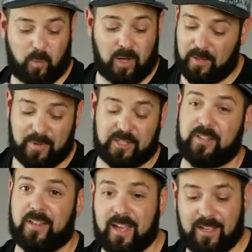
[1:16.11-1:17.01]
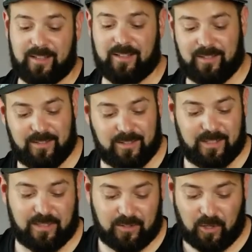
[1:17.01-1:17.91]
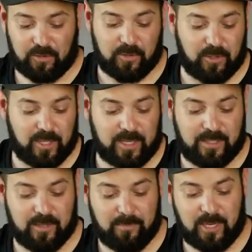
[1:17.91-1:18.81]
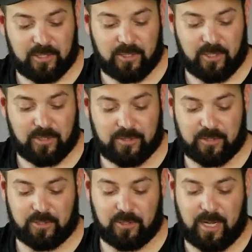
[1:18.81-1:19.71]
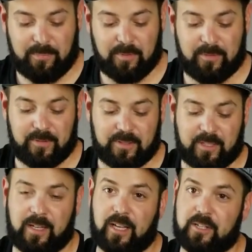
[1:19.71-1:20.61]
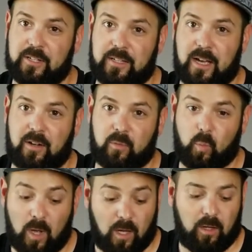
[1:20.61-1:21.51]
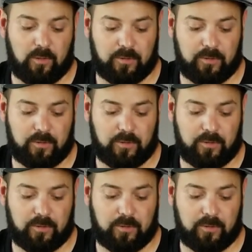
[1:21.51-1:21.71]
While I mentioned that, it's also a good idea, make sure to strap this connection down well.